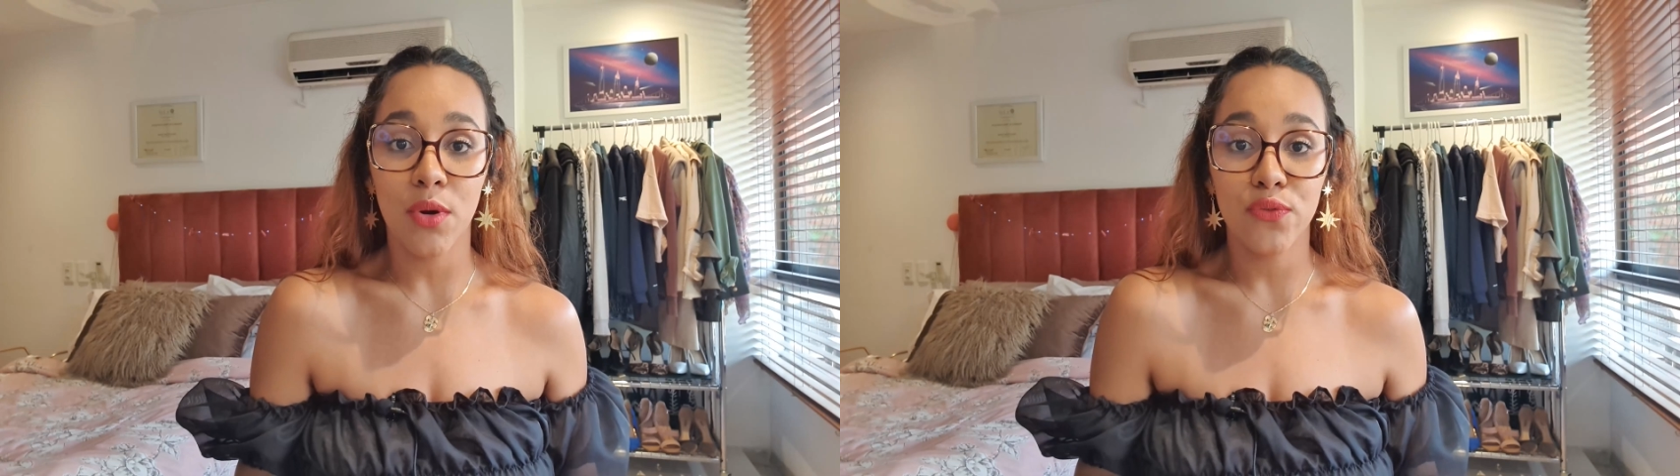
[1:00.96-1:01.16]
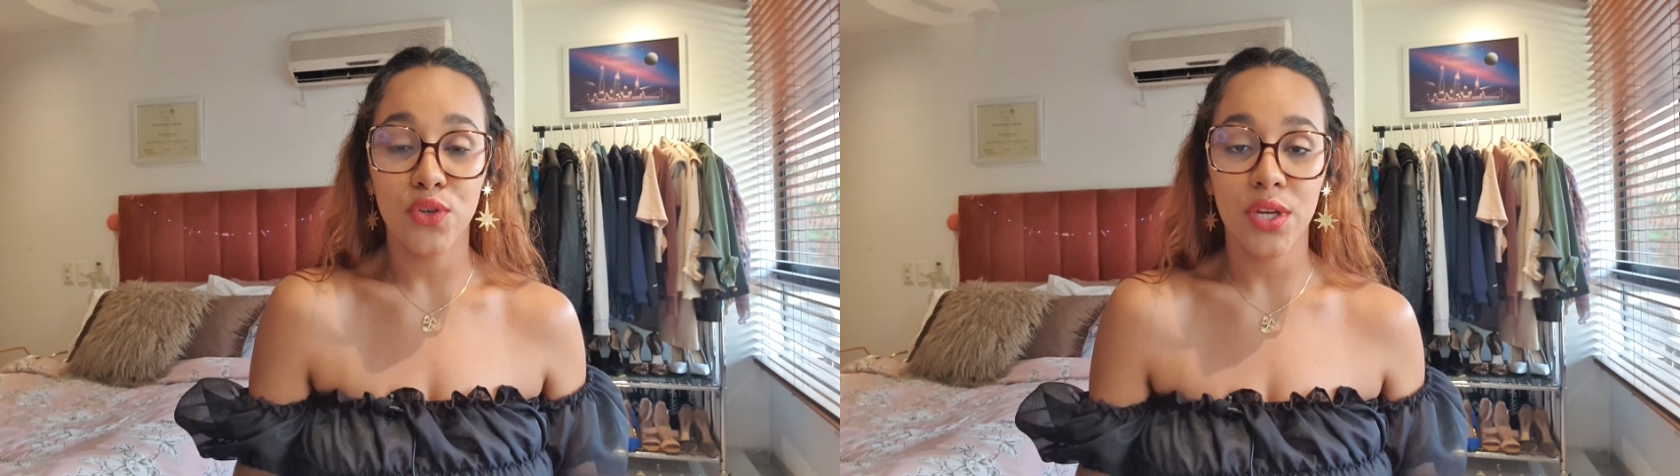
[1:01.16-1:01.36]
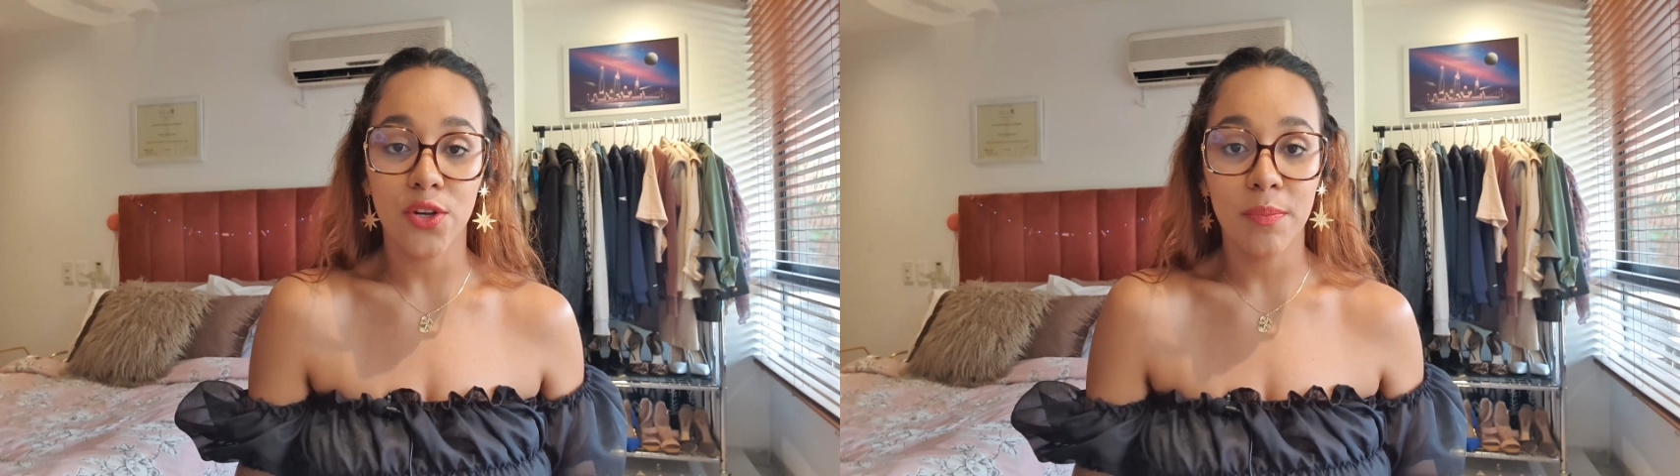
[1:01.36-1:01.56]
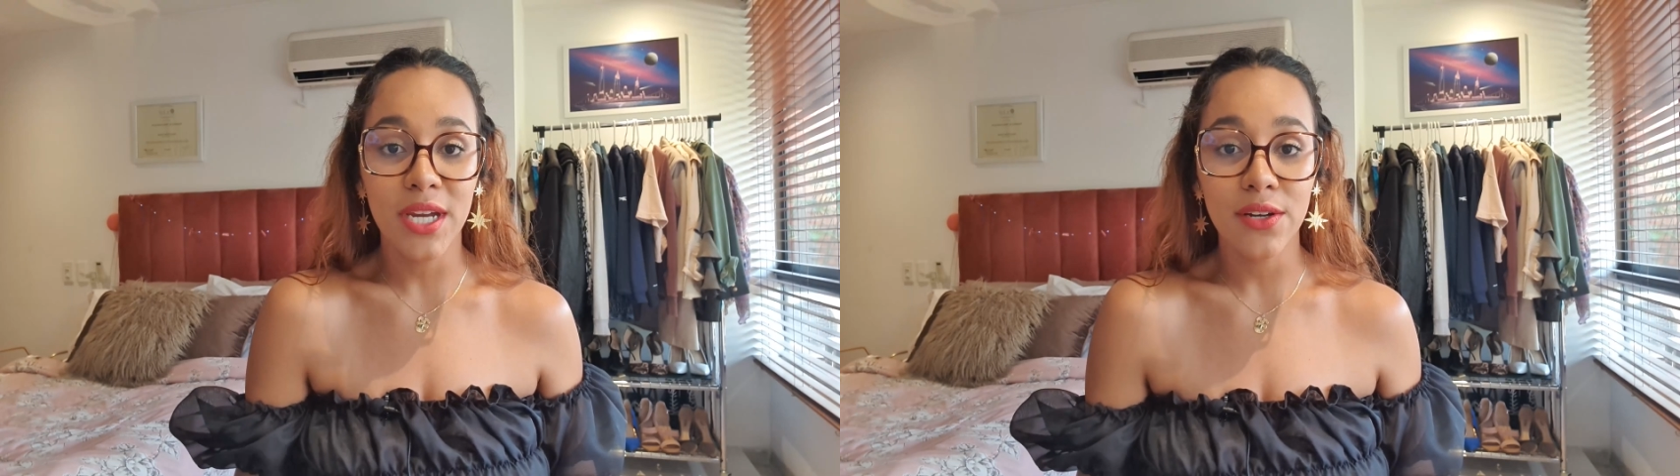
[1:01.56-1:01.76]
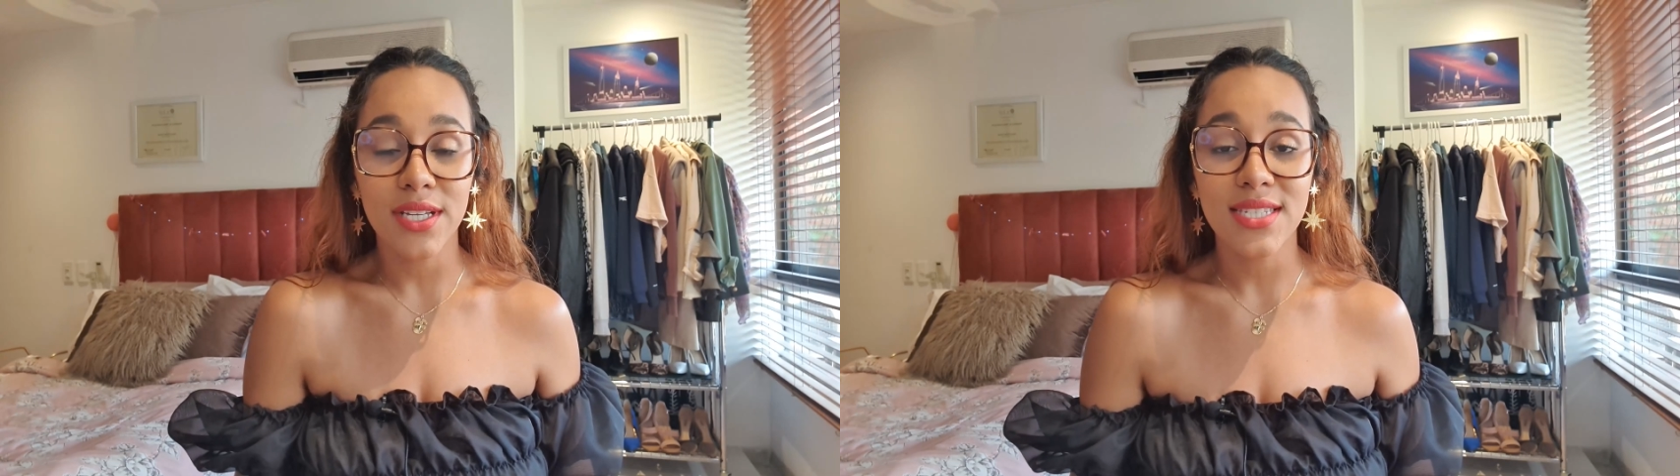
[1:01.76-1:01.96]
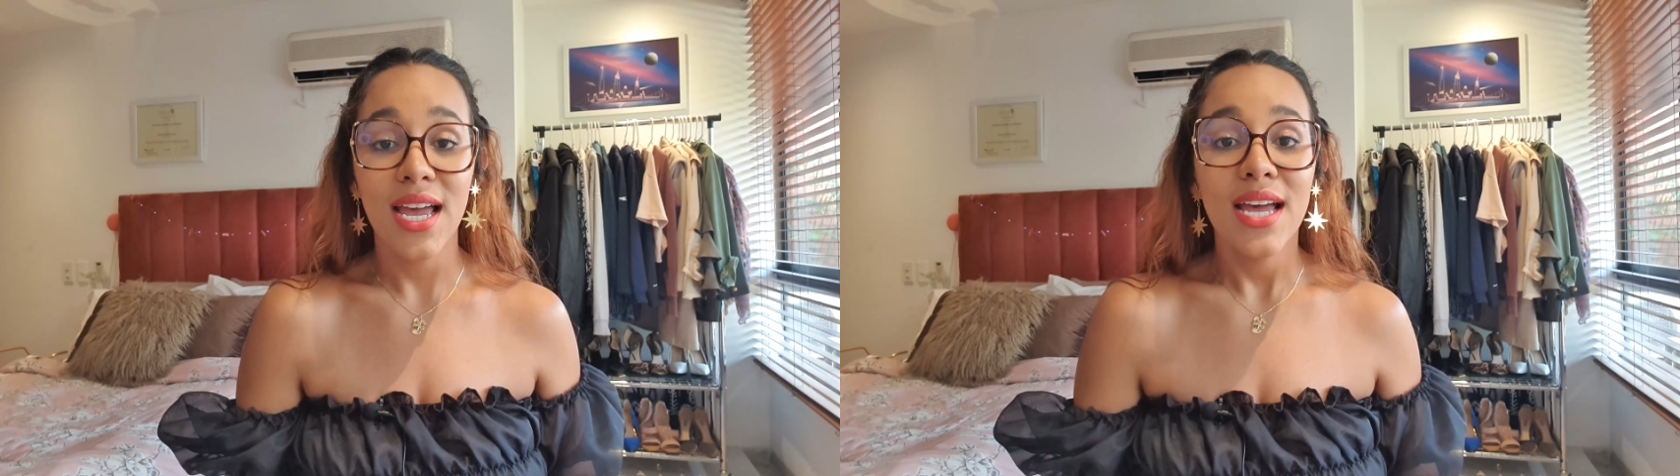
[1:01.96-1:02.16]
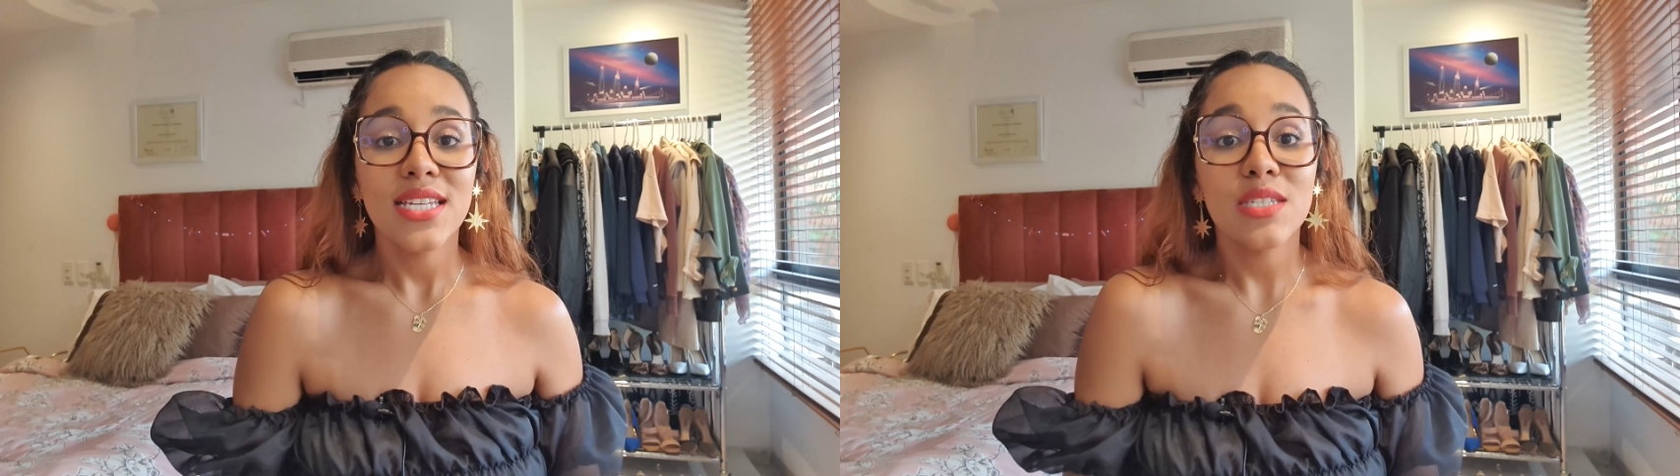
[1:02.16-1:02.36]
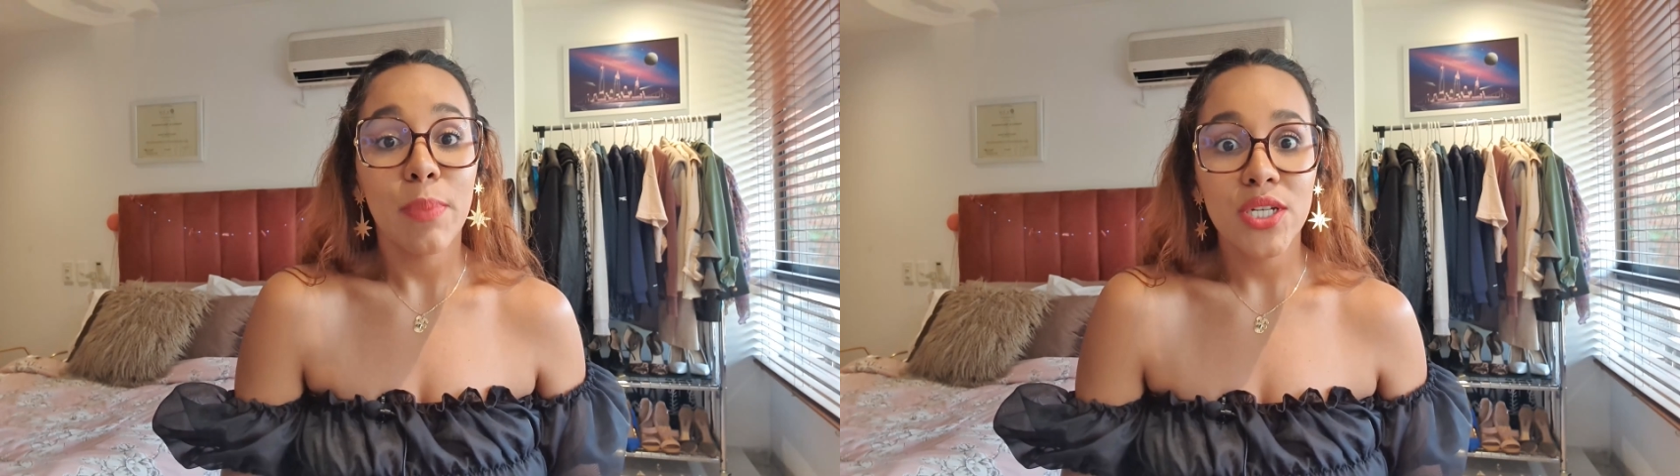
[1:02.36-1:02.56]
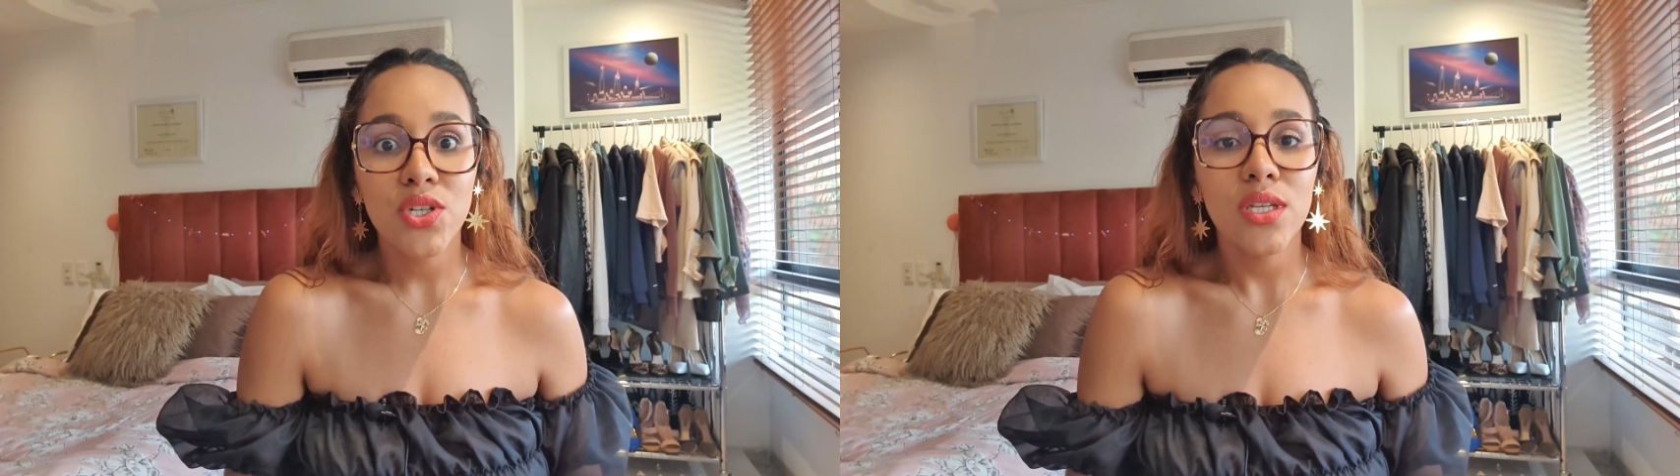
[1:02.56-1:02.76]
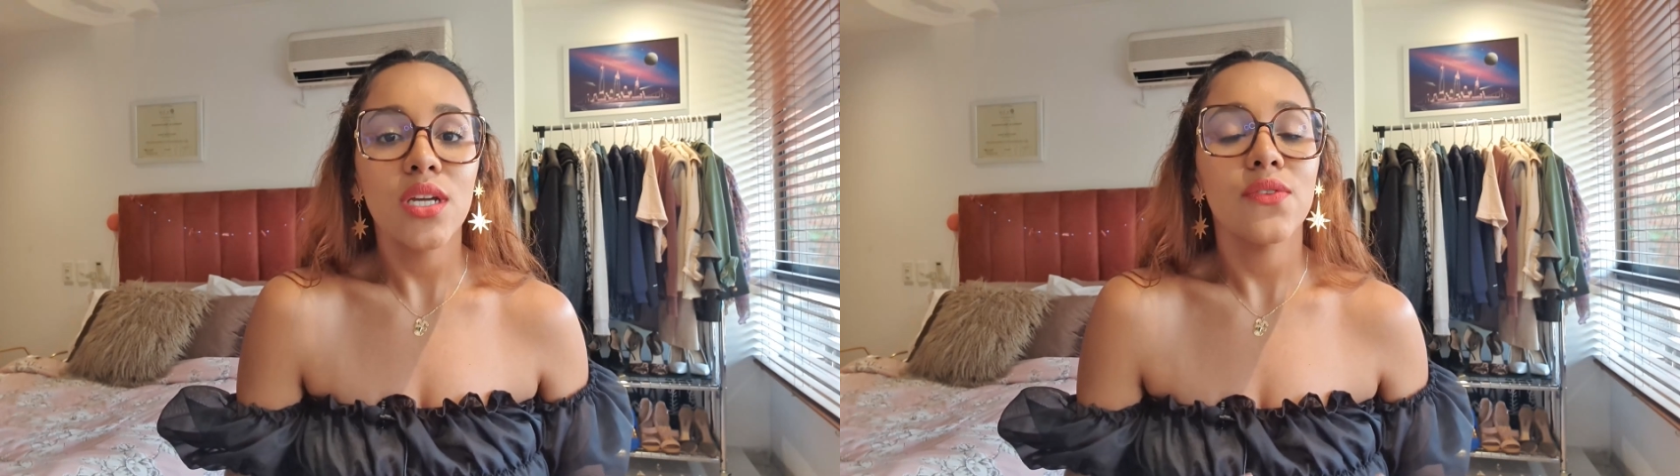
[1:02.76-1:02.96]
off during their periods, especially